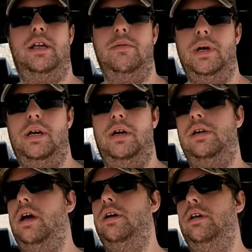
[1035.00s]
get better
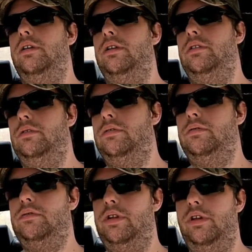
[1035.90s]
at
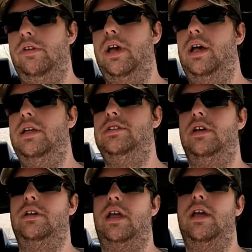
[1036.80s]
talking to you guys
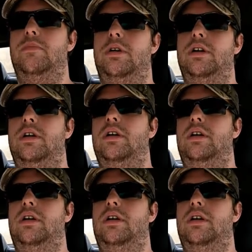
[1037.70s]
on camera,